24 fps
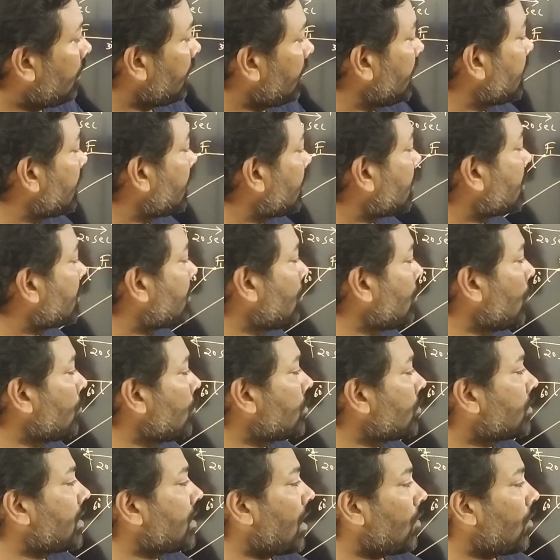It
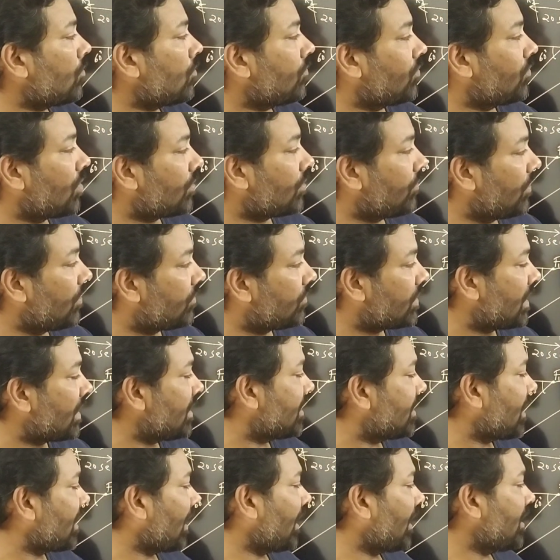slows down for
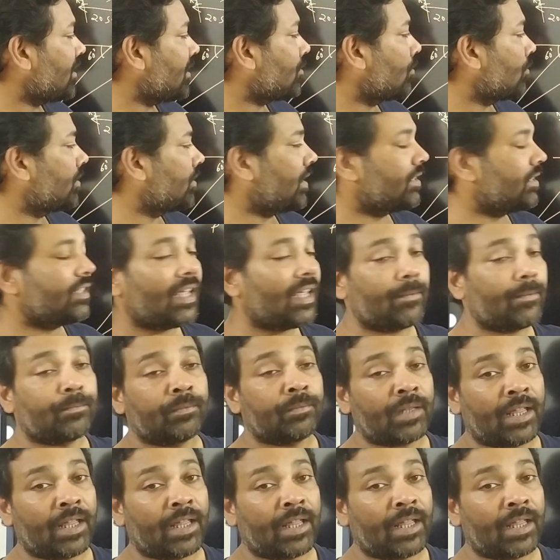15 seconds so that the